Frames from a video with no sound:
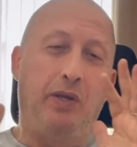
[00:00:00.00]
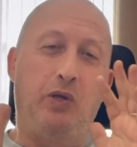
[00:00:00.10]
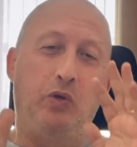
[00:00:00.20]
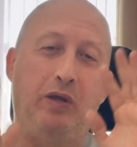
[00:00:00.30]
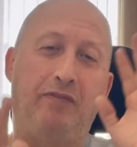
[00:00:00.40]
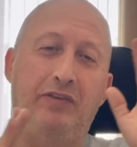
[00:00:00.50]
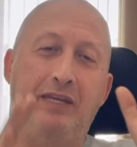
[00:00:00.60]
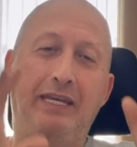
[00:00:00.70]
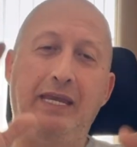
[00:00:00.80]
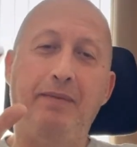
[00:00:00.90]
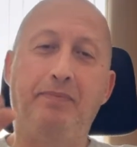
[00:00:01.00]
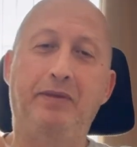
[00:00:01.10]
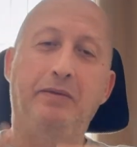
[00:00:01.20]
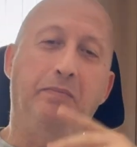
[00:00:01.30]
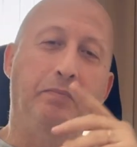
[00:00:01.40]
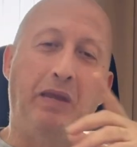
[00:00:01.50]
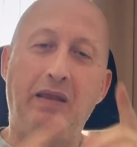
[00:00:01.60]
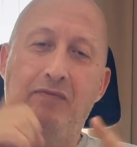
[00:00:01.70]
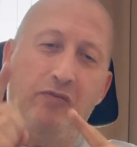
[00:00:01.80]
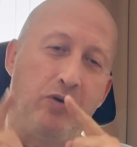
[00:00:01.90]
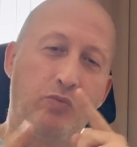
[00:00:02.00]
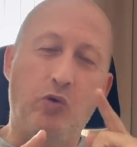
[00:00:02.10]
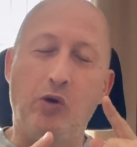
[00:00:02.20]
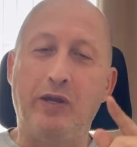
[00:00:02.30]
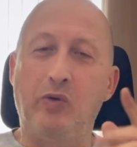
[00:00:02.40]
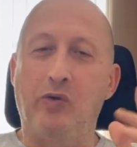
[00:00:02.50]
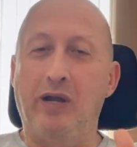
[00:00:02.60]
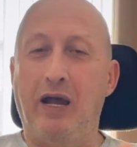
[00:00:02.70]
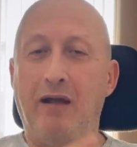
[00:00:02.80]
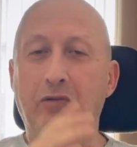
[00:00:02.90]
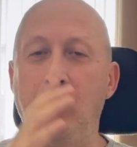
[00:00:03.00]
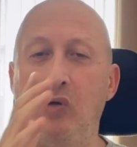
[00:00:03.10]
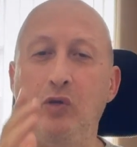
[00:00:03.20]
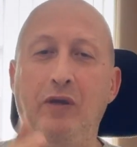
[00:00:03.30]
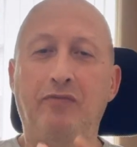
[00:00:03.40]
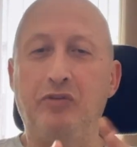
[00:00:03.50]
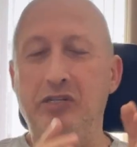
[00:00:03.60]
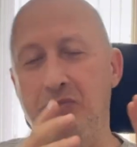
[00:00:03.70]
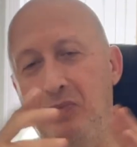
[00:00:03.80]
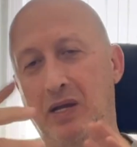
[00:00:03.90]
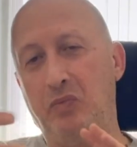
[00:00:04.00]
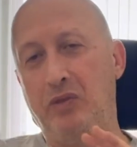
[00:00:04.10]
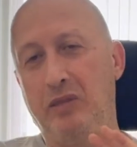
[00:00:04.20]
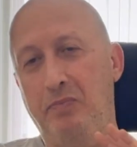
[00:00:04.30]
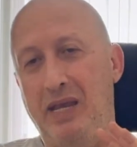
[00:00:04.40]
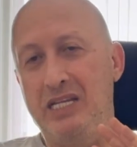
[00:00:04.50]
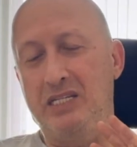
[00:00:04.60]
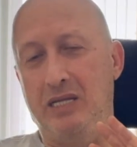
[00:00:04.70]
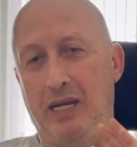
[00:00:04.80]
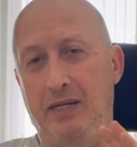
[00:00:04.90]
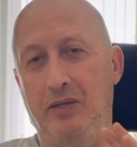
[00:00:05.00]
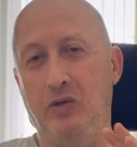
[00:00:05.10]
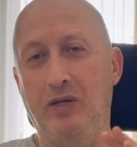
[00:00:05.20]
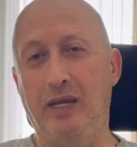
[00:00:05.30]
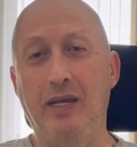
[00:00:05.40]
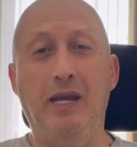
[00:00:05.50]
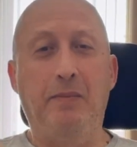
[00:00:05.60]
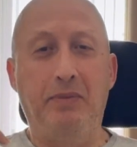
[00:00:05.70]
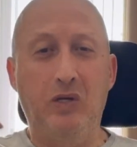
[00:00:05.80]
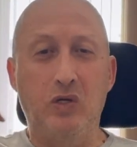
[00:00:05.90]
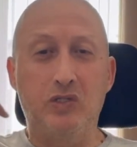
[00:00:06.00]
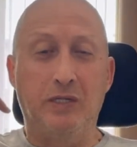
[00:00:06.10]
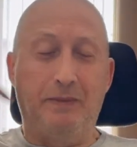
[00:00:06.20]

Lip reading: you have to keep the main form going, or how long you have to respond with the bass line. Okay, because